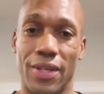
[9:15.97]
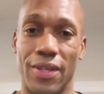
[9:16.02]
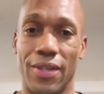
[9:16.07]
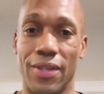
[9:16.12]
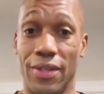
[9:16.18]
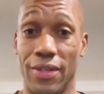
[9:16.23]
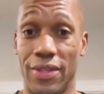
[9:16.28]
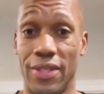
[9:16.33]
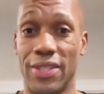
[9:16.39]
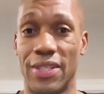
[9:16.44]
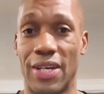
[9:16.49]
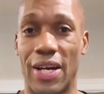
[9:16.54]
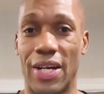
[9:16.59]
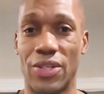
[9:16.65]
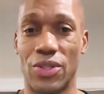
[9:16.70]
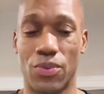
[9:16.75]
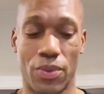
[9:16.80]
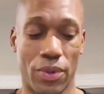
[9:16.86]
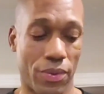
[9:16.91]
the
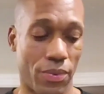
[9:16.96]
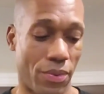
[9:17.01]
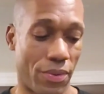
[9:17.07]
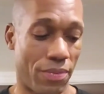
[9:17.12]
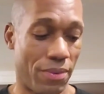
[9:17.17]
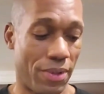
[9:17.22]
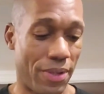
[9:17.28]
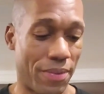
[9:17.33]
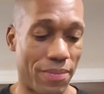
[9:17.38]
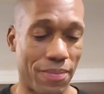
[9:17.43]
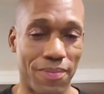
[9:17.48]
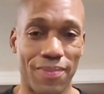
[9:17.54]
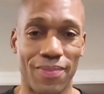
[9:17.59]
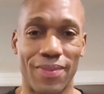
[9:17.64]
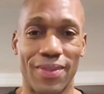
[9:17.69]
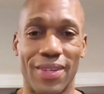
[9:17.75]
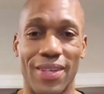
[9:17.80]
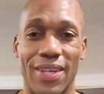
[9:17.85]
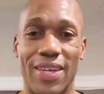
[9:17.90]
detox worked with me,
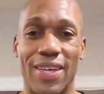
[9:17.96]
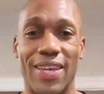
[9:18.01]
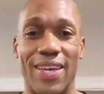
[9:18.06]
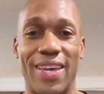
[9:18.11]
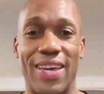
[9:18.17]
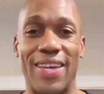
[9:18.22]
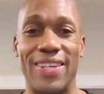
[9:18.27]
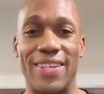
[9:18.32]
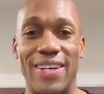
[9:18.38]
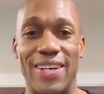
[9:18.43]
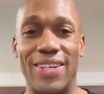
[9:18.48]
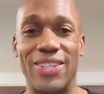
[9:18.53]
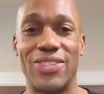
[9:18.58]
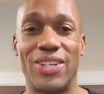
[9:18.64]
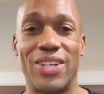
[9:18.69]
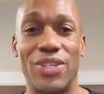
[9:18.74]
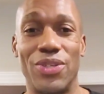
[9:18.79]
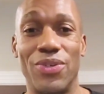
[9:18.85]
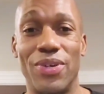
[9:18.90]
and so
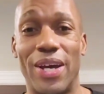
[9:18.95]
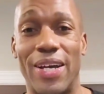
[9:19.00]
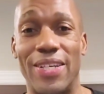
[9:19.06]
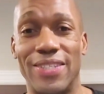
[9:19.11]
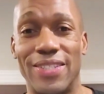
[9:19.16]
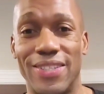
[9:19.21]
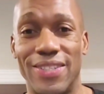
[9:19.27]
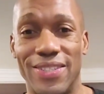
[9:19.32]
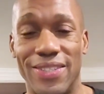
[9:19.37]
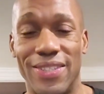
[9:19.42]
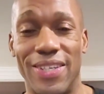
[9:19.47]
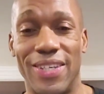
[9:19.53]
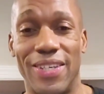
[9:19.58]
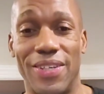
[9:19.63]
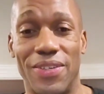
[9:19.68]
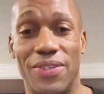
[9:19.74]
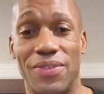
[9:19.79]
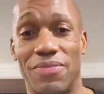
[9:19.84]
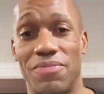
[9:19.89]
that you guys can see,
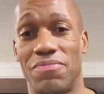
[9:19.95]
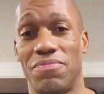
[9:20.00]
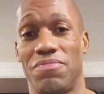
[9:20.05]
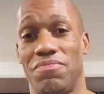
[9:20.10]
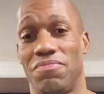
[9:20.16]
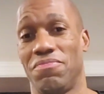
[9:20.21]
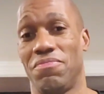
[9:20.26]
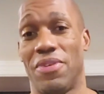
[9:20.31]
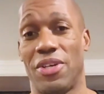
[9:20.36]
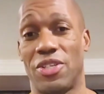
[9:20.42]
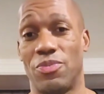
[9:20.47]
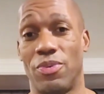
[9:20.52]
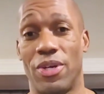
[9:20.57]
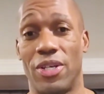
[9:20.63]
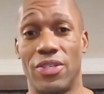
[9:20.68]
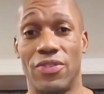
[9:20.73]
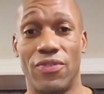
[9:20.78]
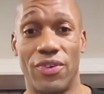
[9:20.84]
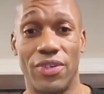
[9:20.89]

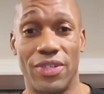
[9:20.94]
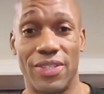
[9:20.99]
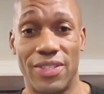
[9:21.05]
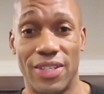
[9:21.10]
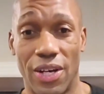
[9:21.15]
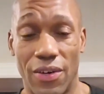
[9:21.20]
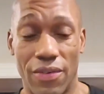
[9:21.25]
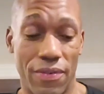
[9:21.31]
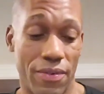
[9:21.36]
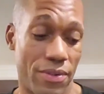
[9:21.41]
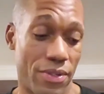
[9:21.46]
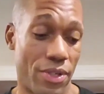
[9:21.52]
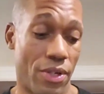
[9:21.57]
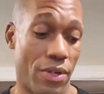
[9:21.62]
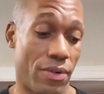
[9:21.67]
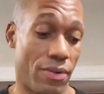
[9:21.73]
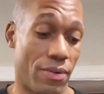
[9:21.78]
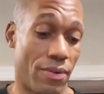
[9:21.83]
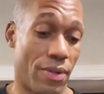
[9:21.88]
experience for yourself. You know,
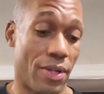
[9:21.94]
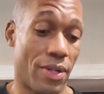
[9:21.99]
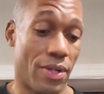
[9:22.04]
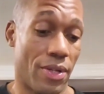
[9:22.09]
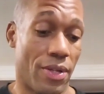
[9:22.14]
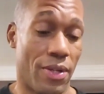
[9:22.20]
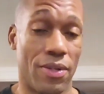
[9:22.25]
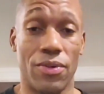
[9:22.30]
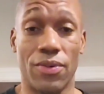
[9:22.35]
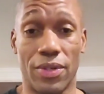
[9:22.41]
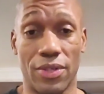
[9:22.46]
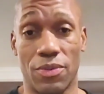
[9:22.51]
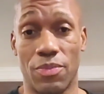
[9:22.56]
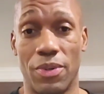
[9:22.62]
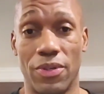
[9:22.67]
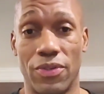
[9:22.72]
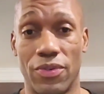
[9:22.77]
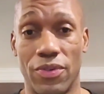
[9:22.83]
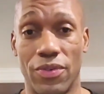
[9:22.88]
you can
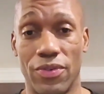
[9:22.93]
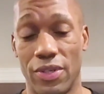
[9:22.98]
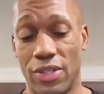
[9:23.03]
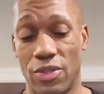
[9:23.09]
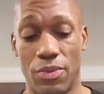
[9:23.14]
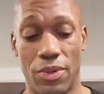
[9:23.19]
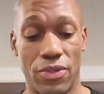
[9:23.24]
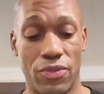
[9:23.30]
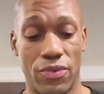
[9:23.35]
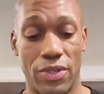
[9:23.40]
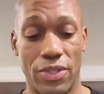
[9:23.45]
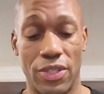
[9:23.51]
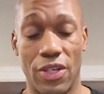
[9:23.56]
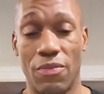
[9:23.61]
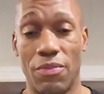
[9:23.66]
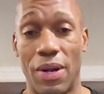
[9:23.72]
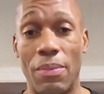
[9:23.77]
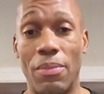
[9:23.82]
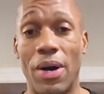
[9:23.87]
experience for yourself.
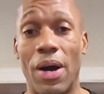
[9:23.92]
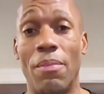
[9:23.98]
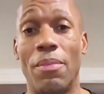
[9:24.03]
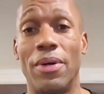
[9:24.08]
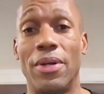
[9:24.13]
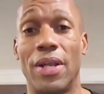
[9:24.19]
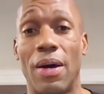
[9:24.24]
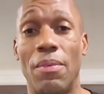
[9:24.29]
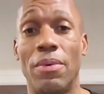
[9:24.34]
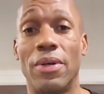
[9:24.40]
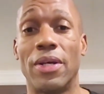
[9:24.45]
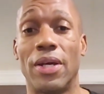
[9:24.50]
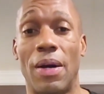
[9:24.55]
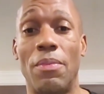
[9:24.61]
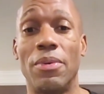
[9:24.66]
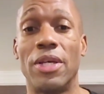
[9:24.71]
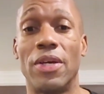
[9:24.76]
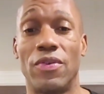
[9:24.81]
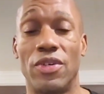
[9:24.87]
But I'm
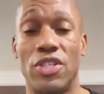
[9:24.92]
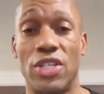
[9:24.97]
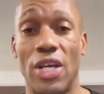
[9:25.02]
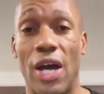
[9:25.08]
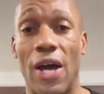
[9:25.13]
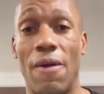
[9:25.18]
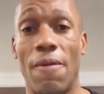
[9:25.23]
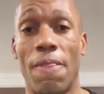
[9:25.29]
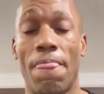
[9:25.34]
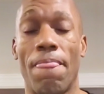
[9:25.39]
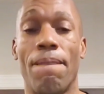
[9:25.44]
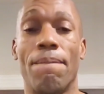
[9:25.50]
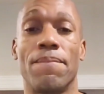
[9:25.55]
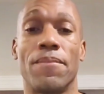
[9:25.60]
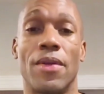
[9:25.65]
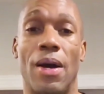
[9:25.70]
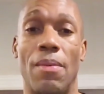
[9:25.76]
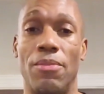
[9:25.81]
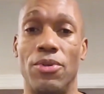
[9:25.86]
gonna give it a shot.
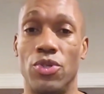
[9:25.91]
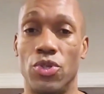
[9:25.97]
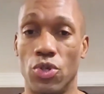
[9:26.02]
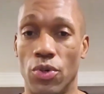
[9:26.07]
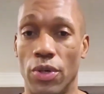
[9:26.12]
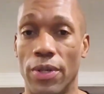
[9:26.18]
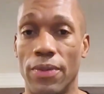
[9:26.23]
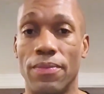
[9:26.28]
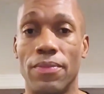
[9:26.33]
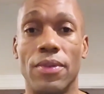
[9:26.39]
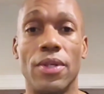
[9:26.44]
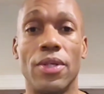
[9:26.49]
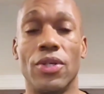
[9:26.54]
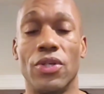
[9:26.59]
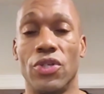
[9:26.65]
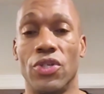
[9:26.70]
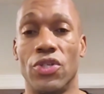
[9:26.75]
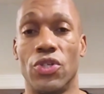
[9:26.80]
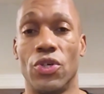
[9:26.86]
I'm gonna do it
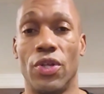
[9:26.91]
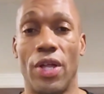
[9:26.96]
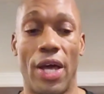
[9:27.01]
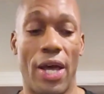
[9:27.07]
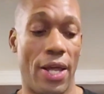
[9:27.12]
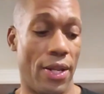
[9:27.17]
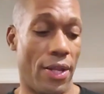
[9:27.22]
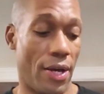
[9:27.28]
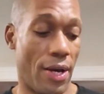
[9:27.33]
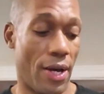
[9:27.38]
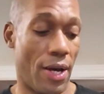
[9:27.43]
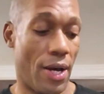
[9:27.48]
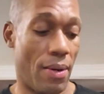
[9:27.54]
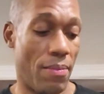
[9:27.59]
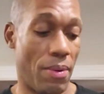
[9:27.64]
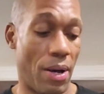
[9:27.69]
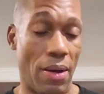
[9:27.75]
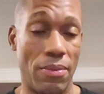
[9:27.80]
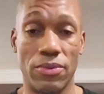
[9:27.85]
so that
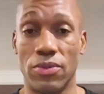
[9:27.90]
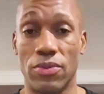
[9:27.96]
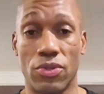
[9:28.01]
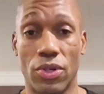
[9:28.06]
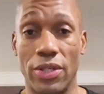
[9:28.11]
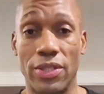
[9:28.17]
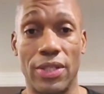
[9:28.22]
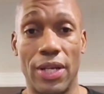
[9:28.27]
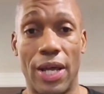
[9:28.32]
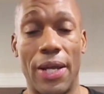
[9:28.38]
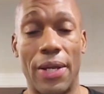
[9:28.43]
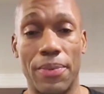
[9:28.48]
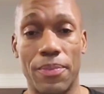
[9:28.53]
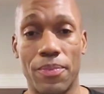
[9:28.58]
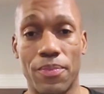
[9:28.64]
start tonight.